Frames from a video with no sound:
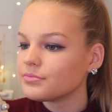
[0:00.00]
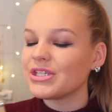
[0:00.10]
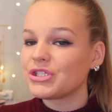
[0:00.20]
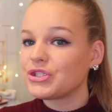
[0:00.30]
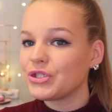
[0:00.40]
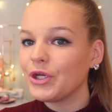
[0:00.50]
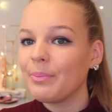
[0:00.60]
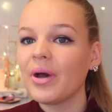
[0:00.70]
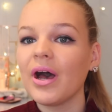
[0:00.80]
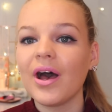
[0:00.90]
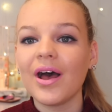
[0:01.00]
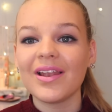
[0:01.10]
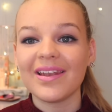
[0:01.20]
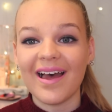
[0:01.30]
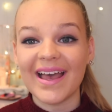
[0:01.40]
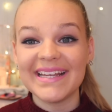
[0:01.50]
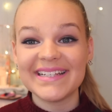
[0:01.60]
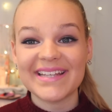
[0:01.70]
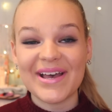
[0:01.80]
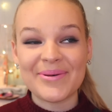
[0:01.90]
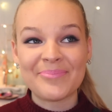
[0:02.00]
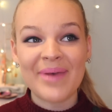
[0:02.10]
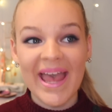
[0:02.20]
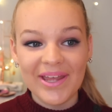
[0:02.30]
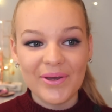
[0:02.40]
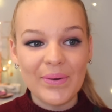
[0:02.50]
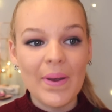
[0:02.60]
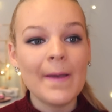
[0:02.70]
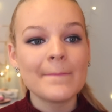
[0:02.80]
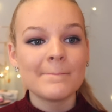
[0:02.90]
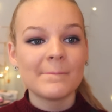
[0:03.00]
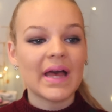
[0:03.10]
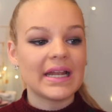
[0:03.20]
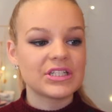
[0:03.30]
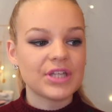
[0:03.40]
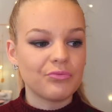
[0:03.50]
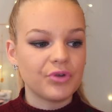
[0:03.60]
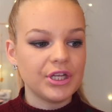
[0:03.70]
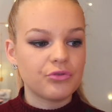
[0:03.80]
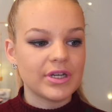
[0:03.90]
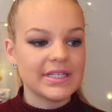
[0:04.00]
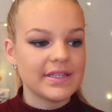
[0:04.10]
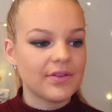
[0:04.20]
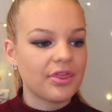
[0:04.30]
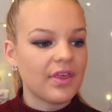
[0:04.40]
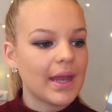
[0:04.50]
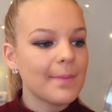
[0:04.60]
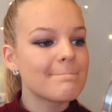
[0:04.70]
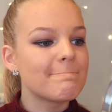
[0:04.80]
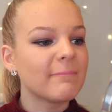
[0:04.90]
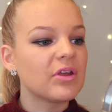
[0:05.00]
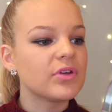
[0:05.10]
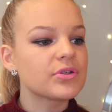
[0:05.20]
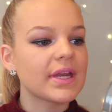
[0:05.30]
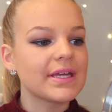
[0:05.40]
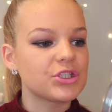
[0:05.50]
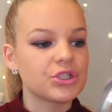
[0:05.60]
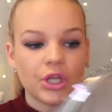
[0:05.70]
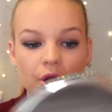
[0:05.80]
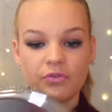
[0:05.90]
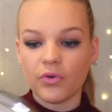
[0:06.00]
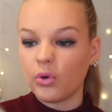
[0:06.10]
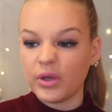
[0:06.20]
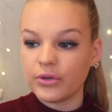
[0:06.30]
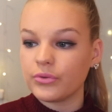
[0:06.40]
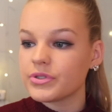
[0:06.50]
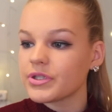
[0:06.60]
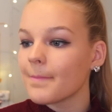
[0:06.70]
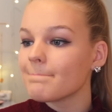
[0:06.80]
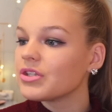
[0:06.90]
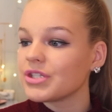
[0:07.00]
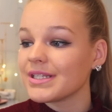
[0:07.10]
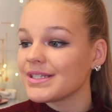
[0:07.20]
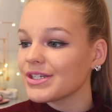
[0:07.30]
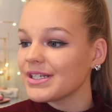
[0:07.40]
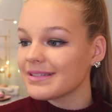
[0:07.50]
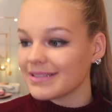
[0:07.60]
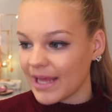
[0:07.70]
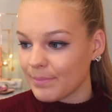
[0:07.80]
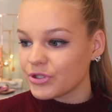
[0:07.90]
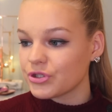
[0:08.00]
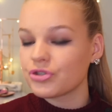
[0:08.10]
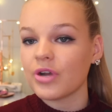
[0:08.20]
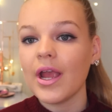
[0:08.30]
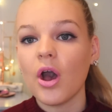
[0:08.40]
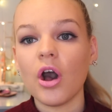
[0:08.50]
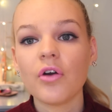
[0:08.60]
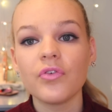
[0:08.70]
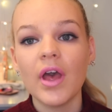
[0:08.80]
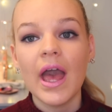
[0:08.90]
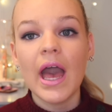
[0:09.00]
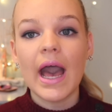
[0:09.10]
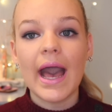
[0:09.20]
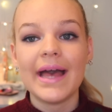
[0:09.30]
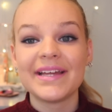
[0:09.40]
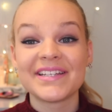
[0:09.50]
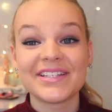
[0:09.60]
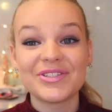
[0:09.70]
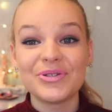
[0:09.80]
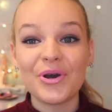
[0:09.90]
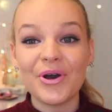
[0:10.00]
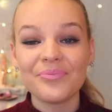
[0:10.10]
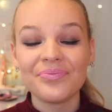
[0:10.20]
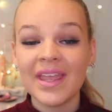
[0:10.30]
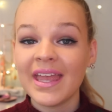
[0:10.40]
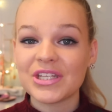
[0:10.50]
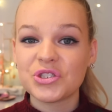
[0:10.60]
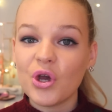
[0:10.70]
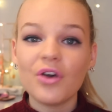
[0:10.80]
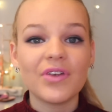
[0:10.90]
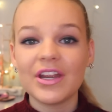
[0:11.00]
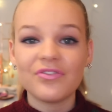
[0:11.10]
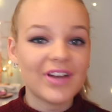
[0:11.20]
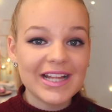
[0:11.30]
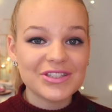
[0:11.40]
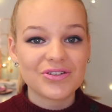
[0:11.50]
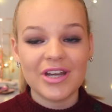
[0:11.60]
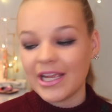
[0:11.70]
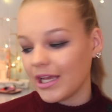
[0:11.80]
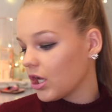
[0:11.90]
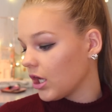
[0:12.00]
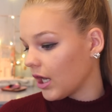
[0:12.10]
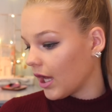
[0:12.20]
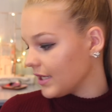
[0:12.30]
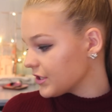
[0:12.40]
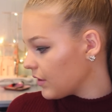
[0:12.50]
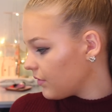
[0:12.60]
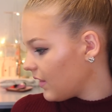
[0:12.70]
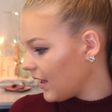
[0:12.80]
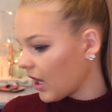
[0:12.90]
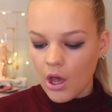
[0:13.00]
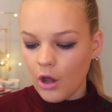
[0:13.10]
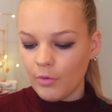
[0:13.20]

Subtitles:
It's super light and pale, and it's like really greasy and thin. It feels like it's just a load of oils. So this is gonna slip straight off, and it's not a very flattering colour, I don't think.